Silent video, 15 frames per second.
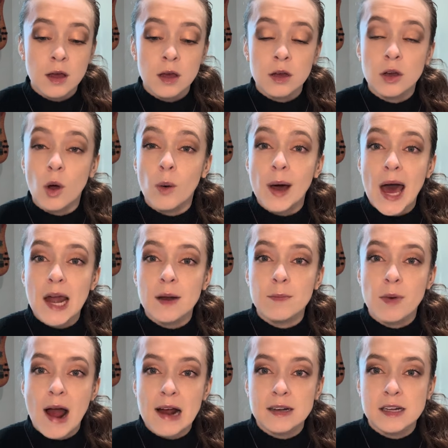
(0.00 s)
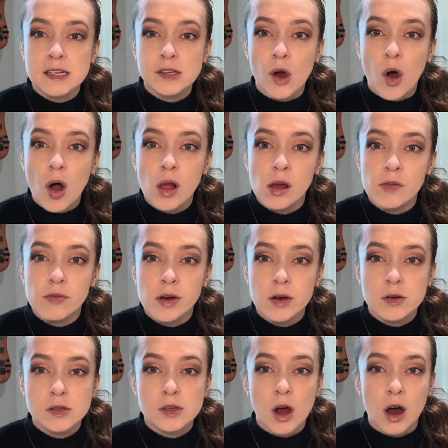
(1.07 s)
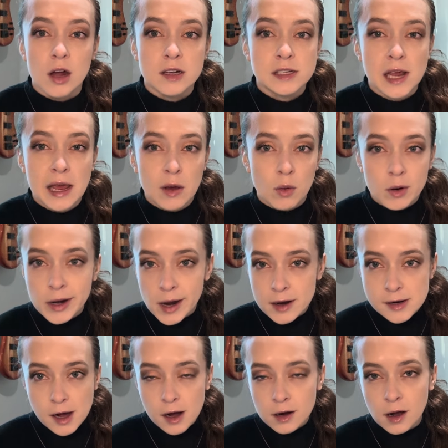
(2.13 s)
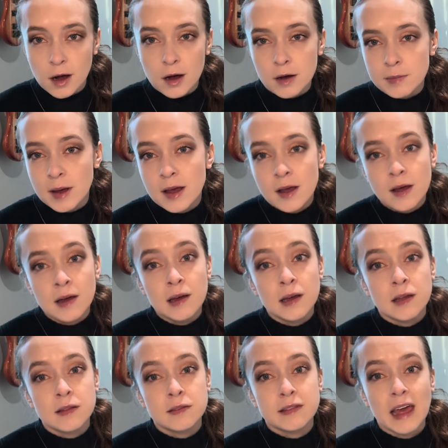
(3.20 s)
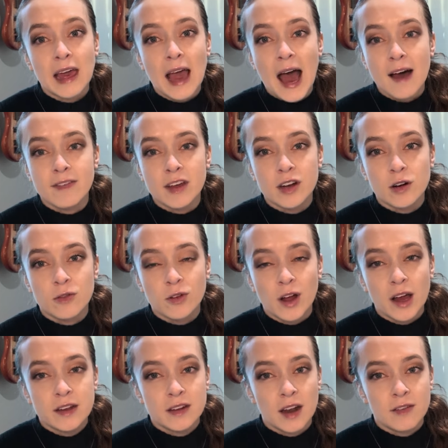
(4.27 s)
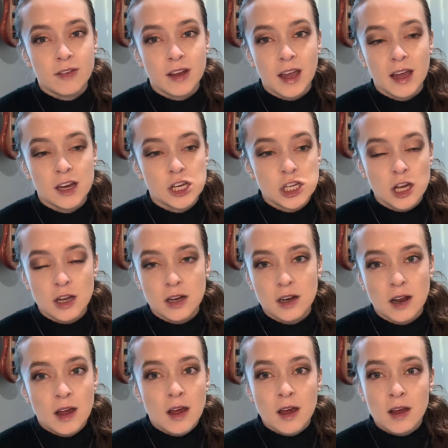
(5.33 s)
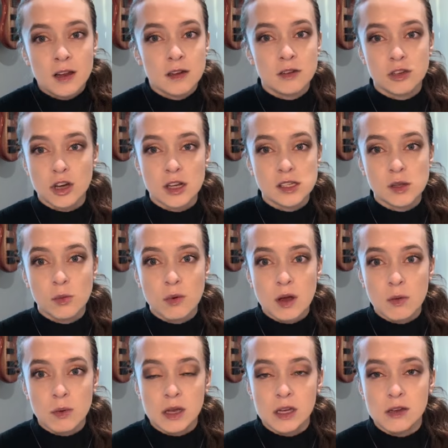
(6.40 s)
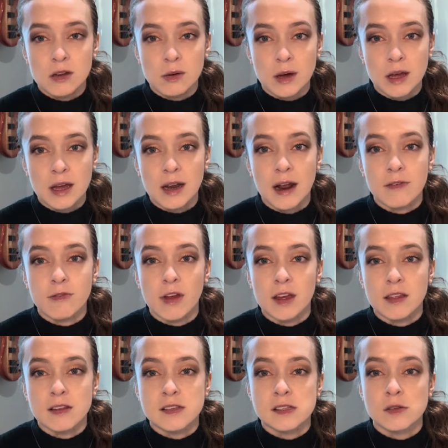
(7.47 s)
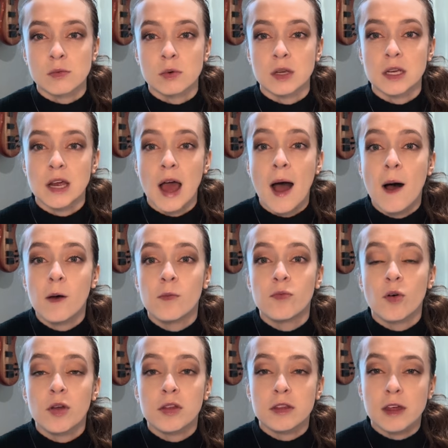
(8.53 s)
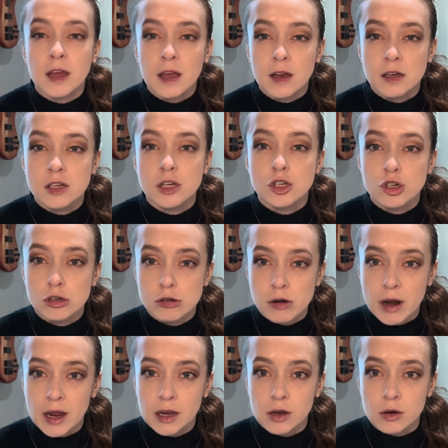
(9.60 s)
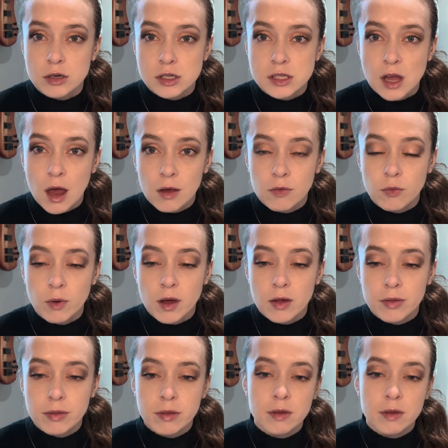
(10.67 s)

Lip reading: Go ahead and practice all of those on teoria.com. They have interval identification just the way we do it, and I feel like this is a really helpful thing to train yourself with.